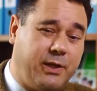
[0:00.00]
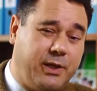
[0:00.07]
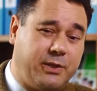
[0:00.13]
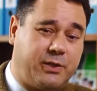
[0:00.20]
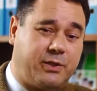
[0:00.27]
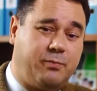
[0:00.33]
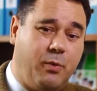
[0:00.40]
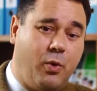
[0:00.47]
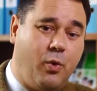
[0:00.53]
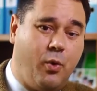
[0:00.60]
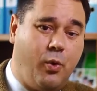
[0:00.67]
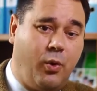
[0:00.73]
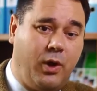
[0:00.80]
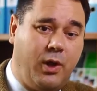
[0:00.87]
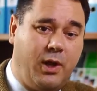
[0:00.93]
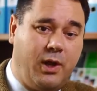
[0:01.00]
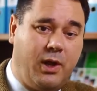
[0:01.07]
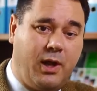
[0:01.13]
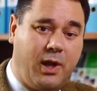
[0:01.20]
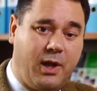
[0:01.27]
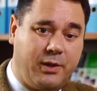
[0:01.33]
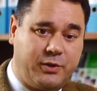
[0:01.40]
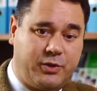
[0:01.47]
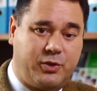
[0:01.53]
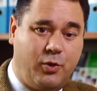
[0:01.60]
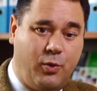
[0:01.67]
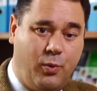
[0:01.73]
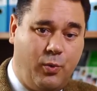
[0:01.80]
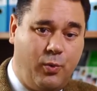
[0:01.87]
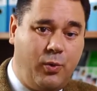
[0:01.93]
small
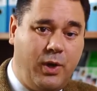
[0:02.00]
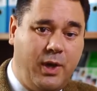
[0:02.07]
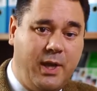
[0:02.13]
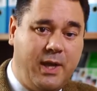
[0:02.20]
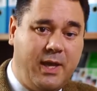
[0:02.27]
school,